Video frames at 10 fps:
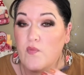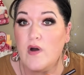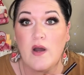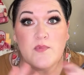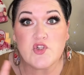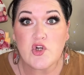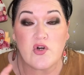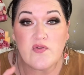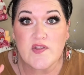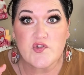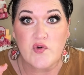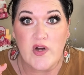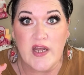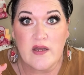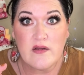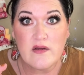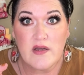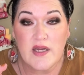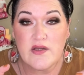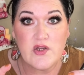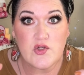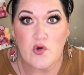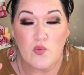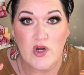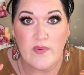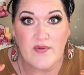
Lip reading: I'm sure that's great, and you don't worry about